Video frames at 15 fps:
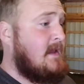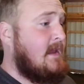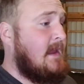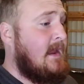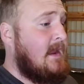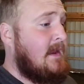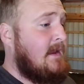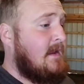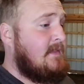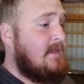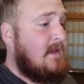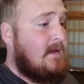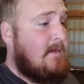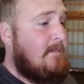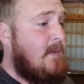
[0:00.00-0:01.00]
And I
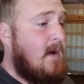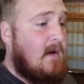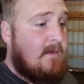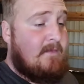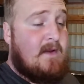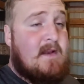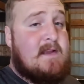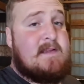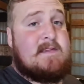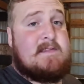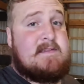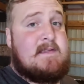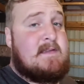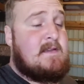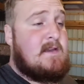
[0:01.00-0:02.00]
think part of it
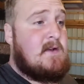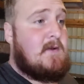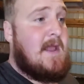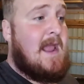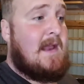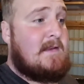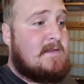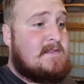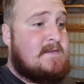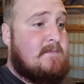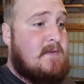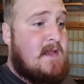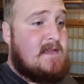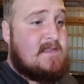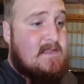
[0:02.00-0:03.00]
is, adding some
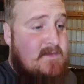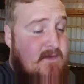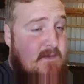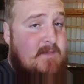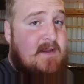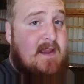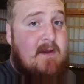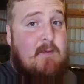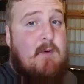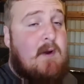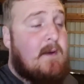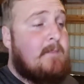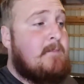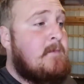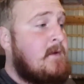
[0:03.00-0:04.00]
places for them to get
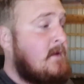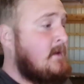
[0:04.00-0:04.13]
warm